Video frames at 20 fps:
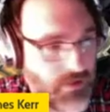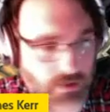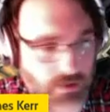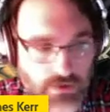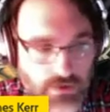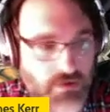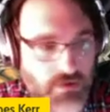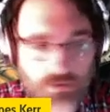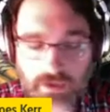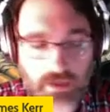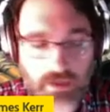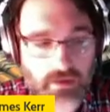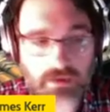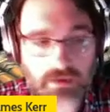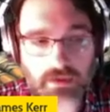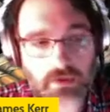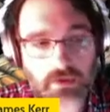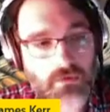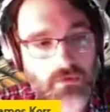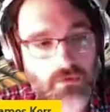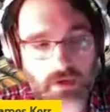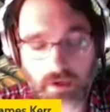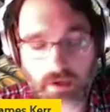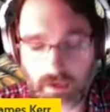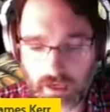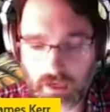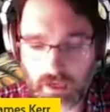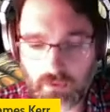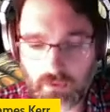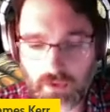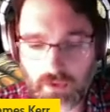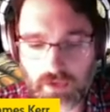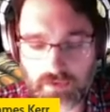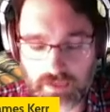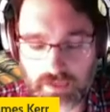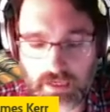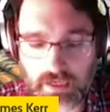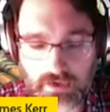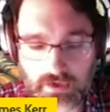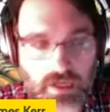You can do anything you want on hand wavy
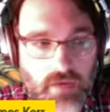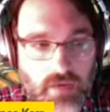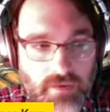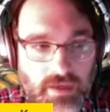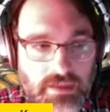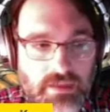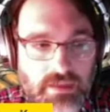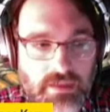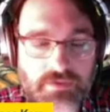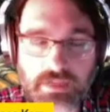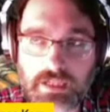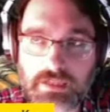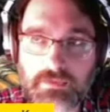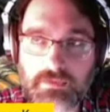downtime activities.